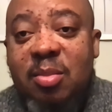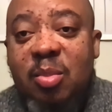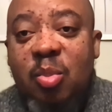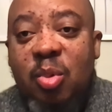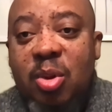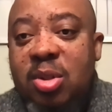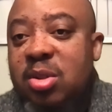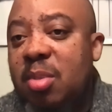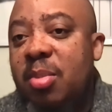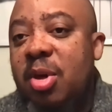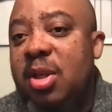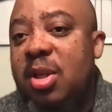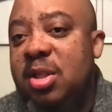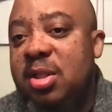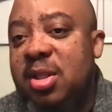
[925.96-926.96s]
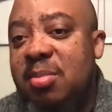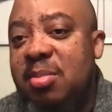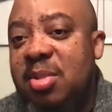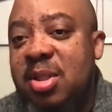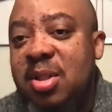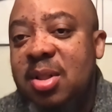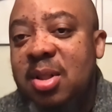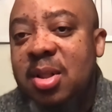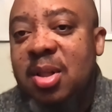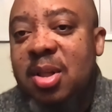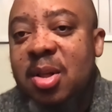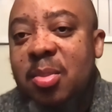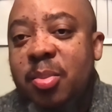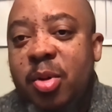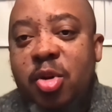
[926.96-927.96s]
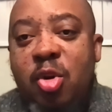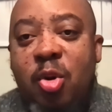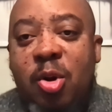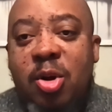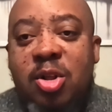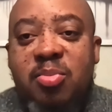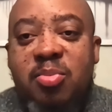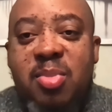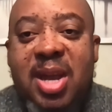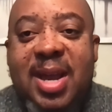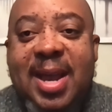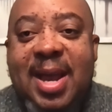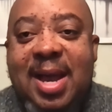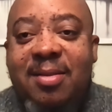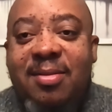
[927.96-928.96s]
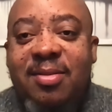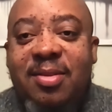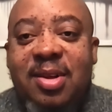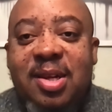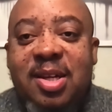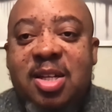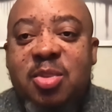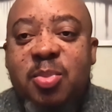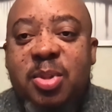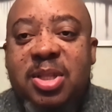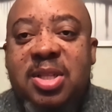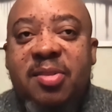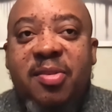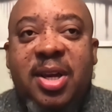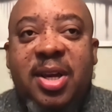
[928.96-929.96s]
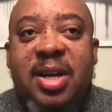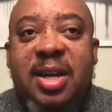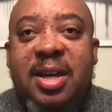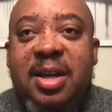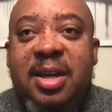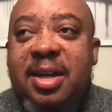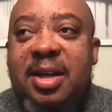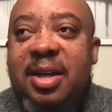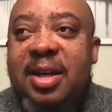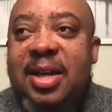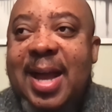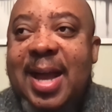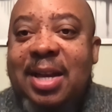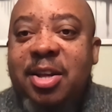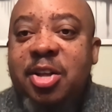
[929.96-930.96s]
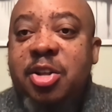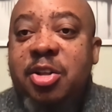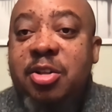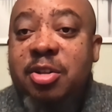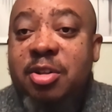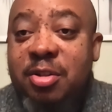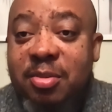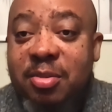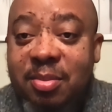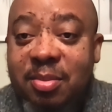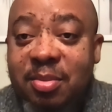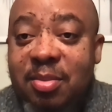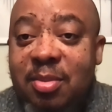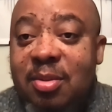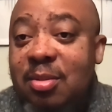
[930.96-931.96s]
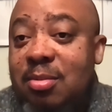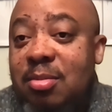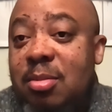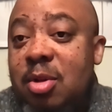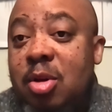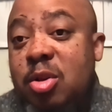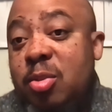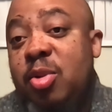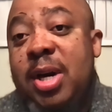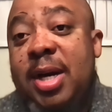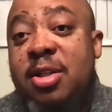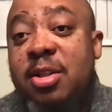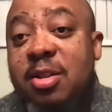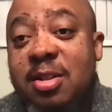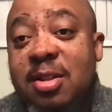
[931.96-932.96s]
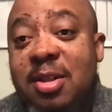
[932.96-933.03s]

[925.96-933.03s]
with some other systems, but yours may have specific additions or subtractions.